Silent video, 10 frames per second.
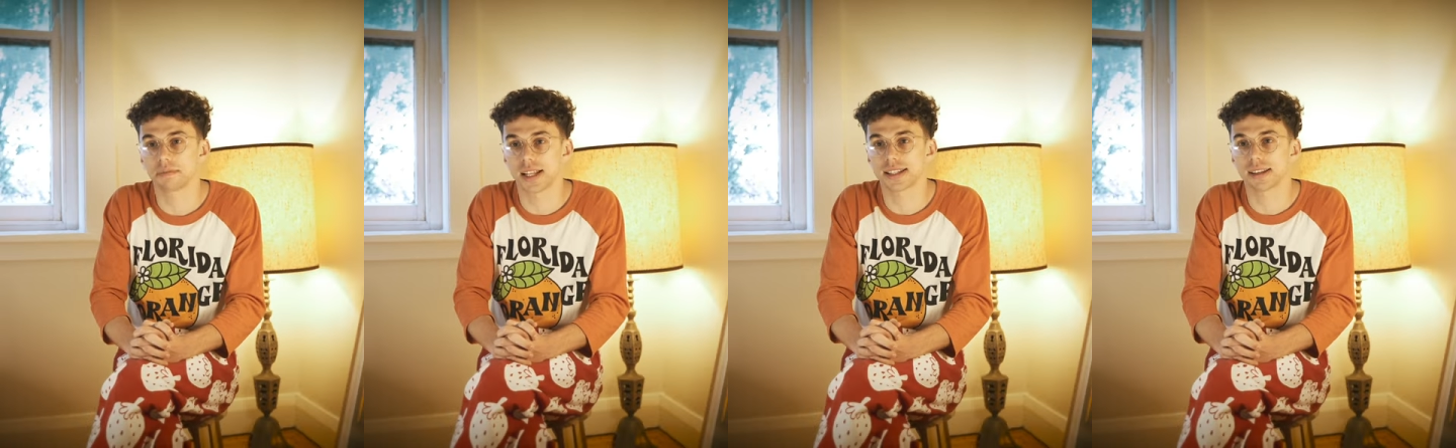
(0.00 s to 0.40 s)

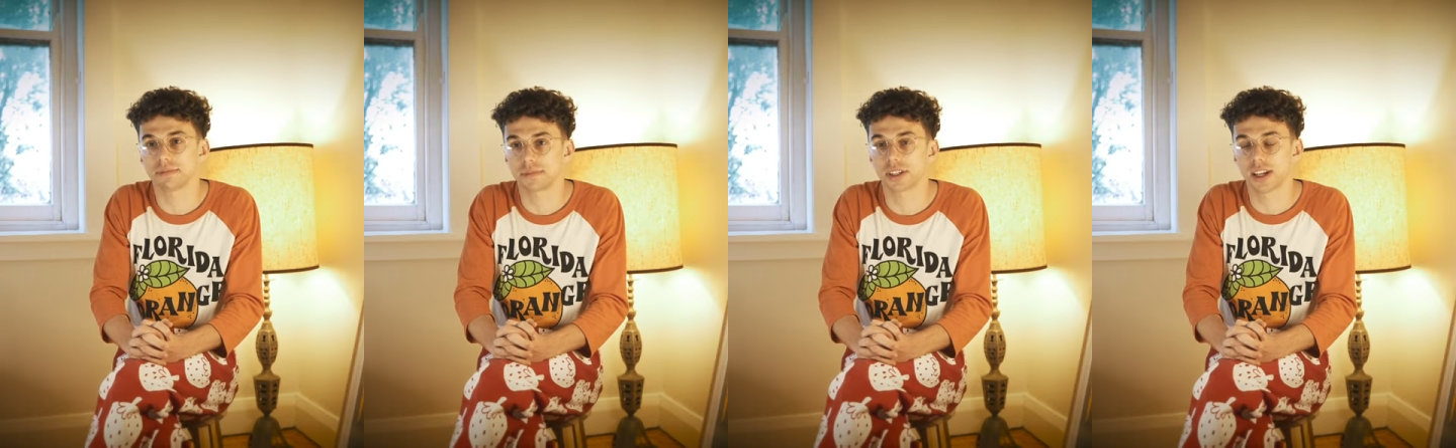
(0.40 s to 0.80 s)
that's
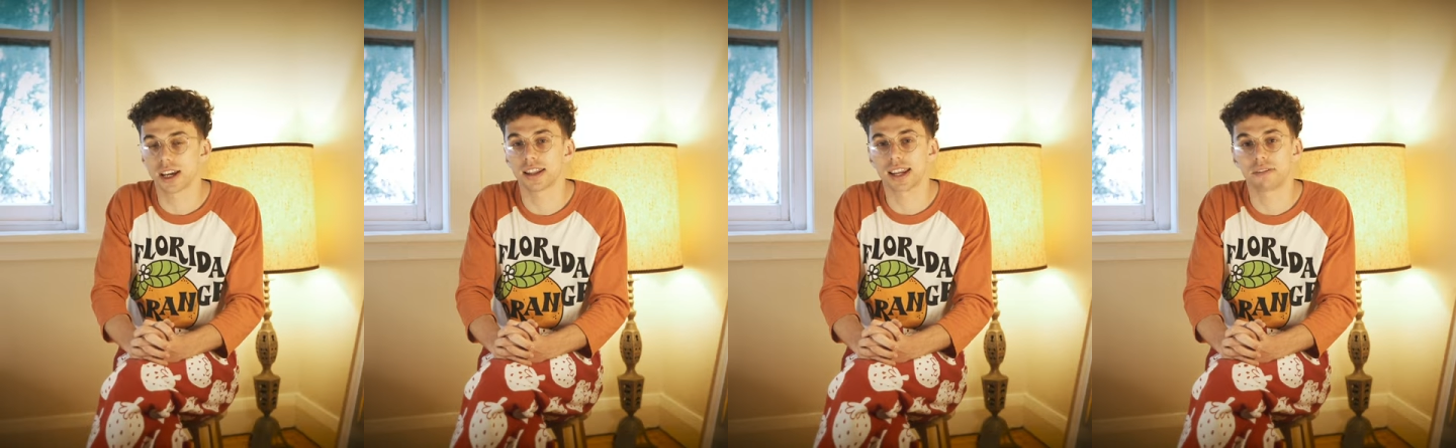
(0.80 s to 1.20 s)
it. You can
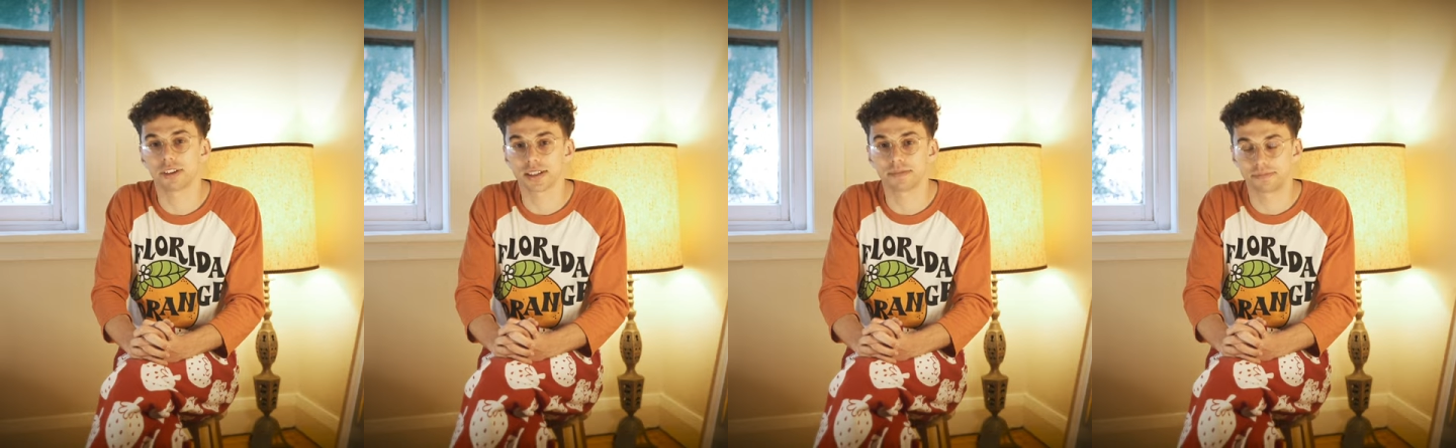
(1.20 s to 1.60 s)
cut the
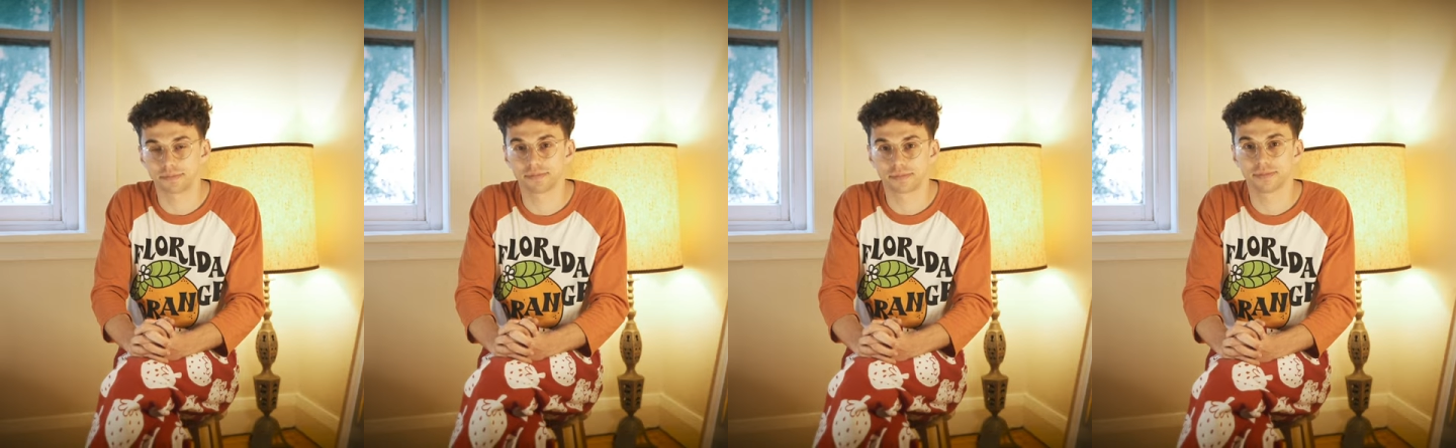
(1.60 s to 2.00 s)

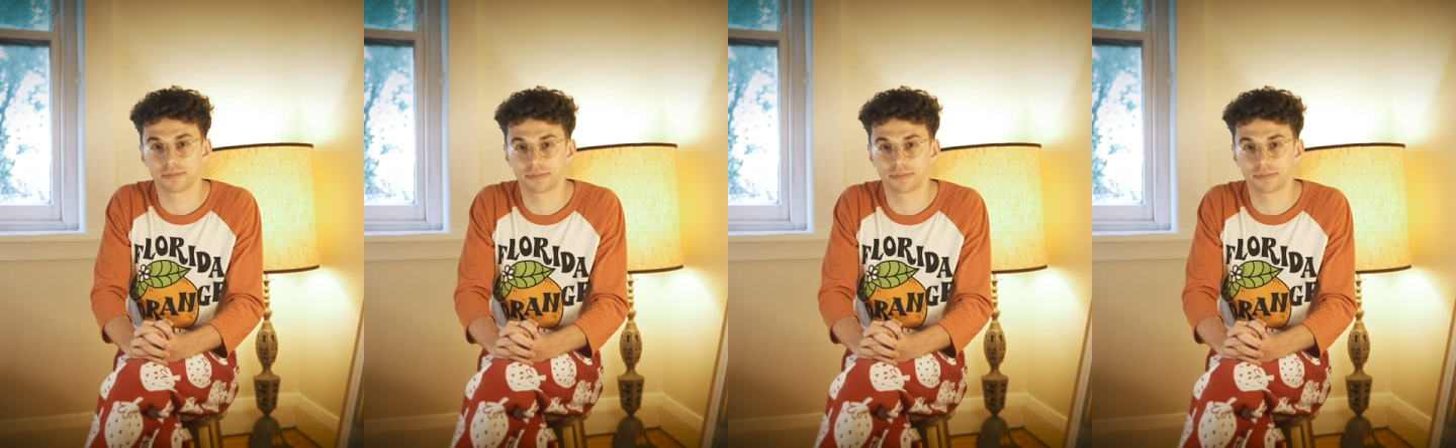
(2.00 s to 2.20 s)
cameras.